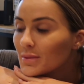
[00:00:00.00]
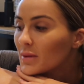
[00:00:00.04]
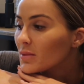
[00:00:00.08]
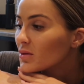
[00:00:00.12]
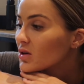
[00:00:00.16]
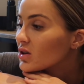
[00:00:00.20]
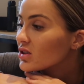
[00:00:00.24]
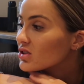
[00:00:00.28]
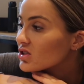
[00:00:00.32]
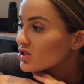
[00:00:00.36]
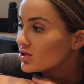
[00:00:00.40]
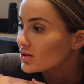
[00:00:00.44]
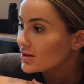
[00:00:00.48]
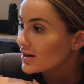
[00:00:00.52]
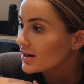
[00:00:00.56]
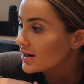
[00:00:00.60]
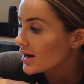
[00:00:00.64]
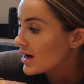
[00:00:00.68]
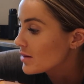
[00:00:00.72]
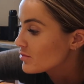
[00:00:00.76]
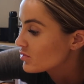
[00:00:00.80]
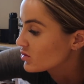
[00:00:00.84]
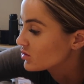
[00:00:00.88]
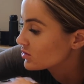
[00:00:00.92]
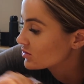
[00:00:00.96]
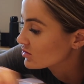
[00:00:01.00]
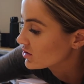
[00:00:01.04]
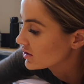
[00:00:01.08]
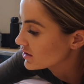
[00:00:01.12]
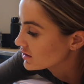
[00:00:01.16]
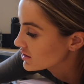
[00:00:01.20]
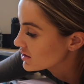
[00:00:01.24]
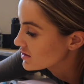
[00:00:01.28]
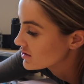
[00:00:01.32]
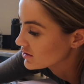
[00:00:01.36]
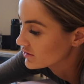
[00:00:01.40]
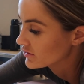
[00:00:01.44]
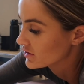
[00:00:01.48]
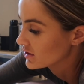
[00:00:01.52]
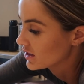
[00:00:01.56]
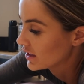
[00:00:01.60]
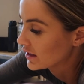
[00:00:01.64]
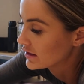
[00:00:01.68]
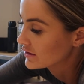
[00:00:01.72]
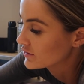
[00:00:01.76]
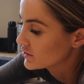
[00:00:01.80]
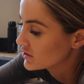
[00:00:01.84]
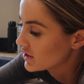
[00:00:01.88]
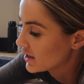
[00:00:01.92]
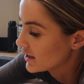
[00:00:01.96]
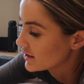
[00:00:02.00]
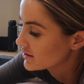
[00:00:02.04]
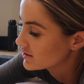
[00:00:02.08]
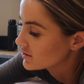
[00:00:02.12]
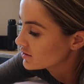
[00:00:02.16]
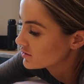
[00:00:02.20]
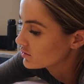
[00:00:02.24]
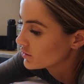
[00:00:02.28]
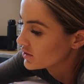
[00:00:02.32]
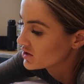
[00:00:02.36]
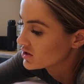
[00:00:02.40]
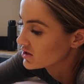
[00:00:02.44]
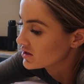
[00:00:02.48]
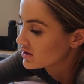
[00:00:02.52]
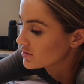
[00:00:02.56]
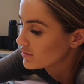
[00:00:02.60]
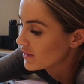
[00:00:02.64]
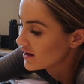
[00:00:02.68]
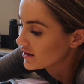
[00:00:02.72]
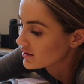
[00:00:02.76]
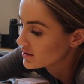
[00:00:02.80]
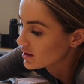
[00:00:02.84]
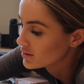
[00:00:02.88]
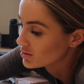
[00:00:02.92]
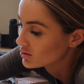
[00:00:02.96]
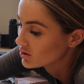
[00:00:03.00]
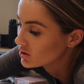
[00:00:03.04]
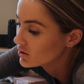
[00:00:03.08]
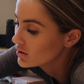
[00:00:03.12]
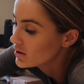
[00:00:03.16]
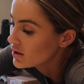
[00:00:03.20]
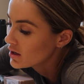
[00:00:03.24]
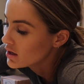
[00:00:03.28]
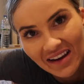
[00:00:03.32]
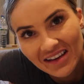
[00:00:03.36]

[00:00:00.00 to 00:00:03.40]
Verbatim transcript: but because Johnny and I both drink this over the next few days we just make double.